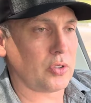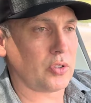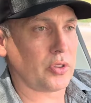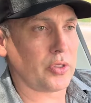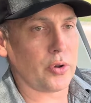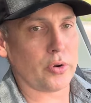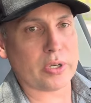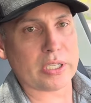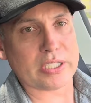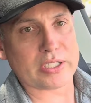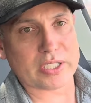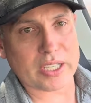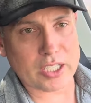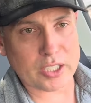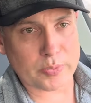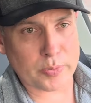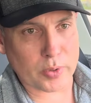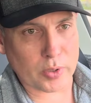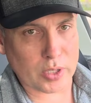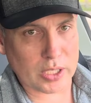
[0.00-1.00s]
30
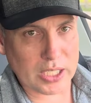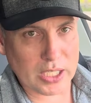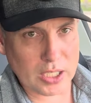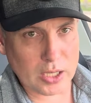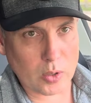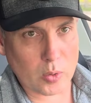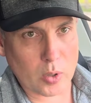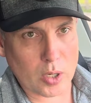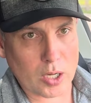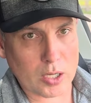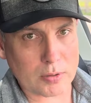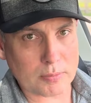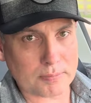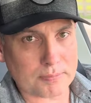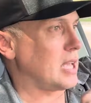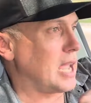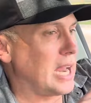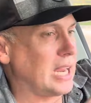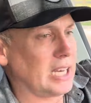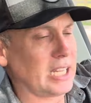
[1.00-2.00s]
cents per kilowatt,
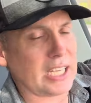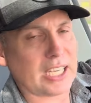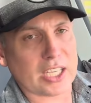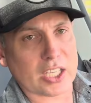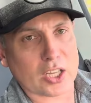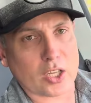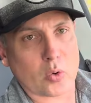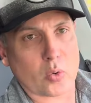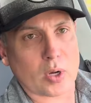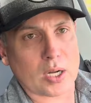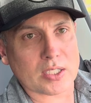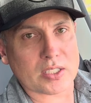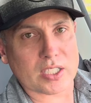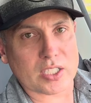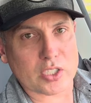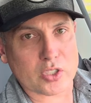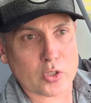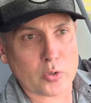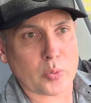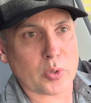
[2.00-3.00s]
80 kilowatts at
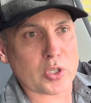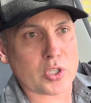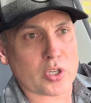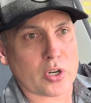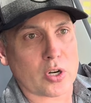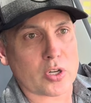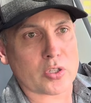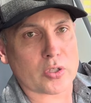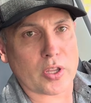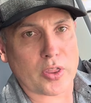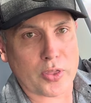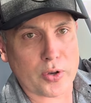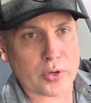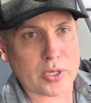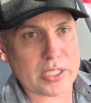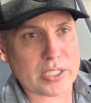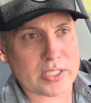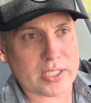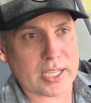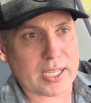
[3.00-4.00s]
a supercharger at
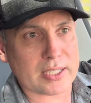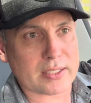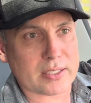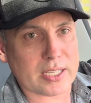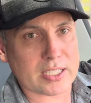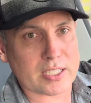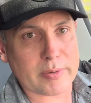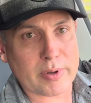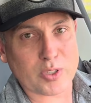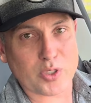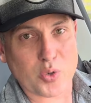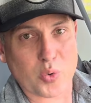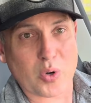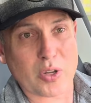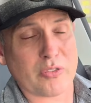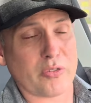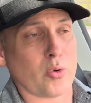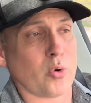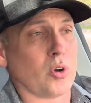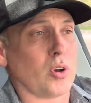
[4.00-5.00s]
30 cents, that's about
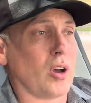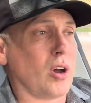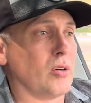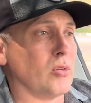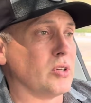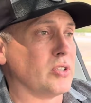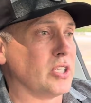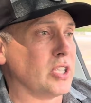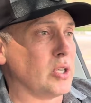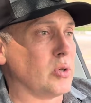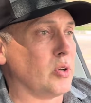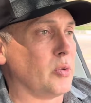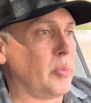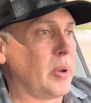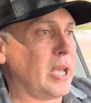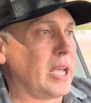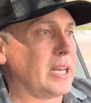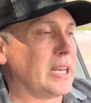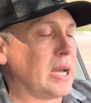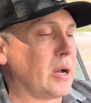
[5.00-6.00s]
$24 that you would
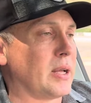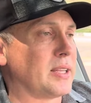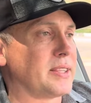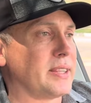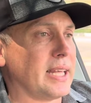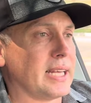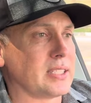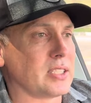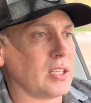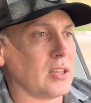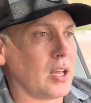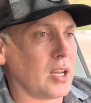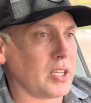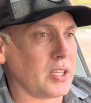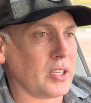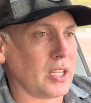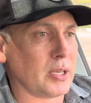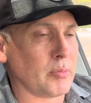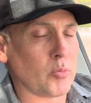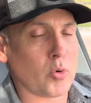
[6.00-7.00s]
pay. Now, that's a lot
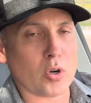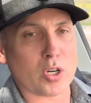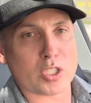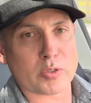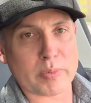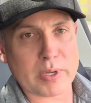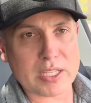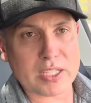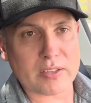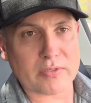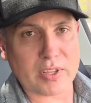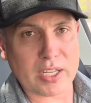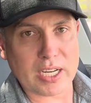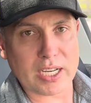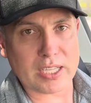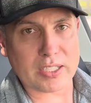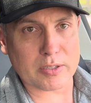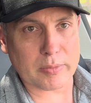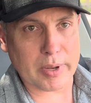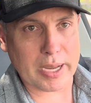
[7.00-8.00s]
more expensive than
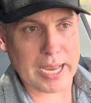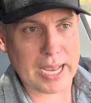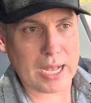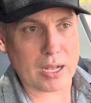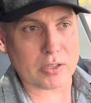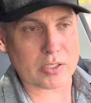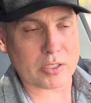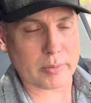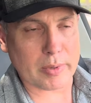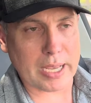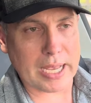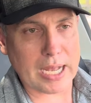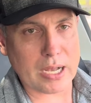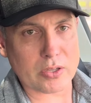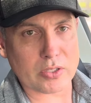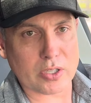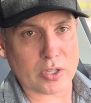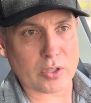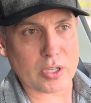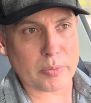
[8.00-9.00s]
it is at my house. At my
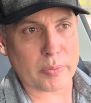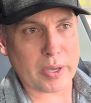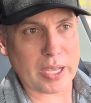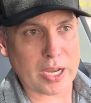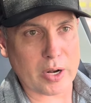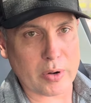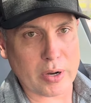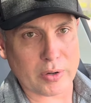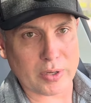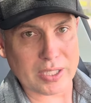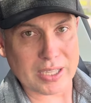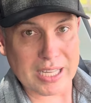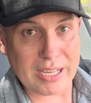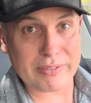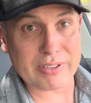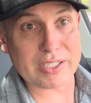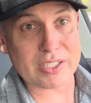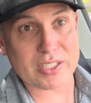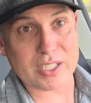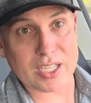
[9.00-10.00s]
house, I only pay around
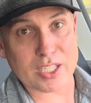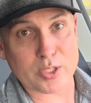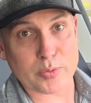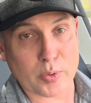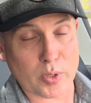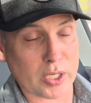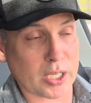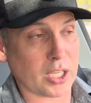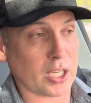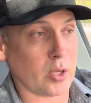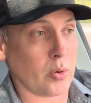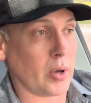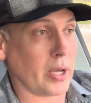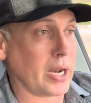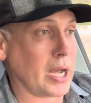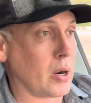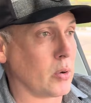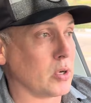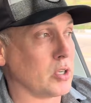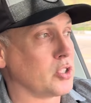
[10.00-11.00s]
11 cents per kilowatt
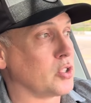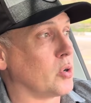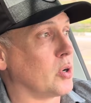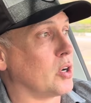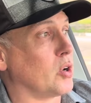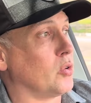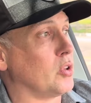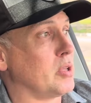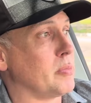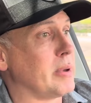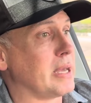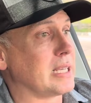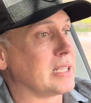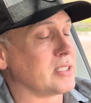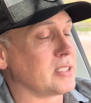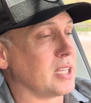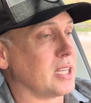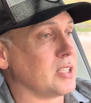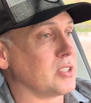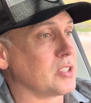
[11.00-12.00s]
hour. So it only makes
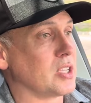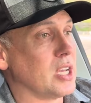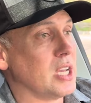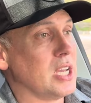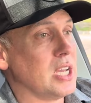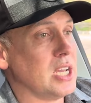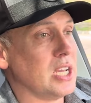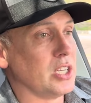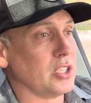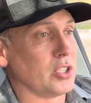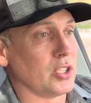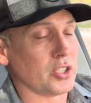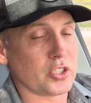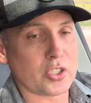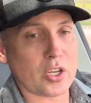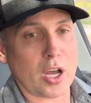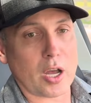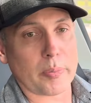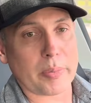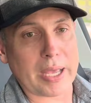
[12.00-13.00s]
sense to
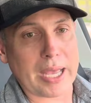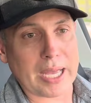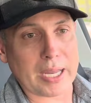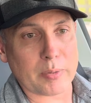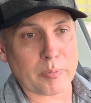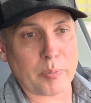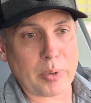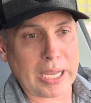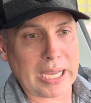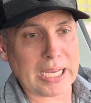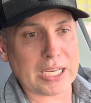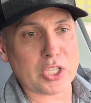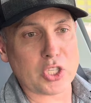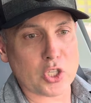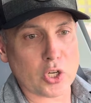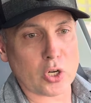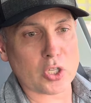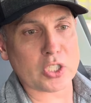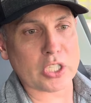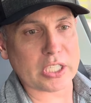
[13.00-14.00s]
stop at paid
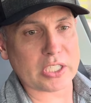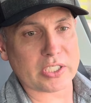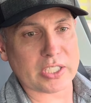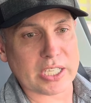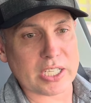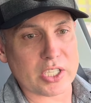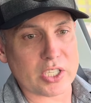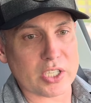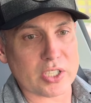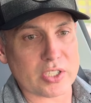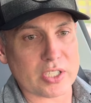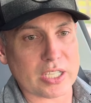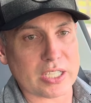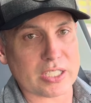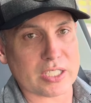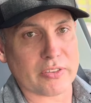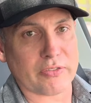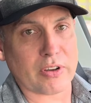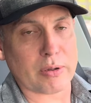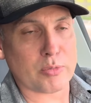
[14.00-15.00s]
charging stations
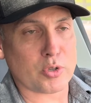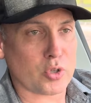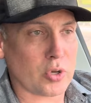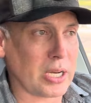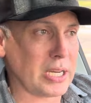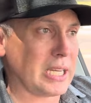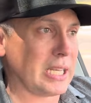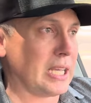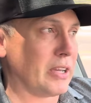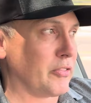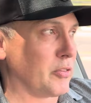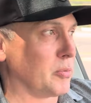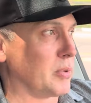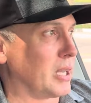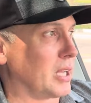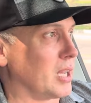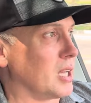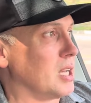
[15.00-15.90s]
is if I'm trying to get from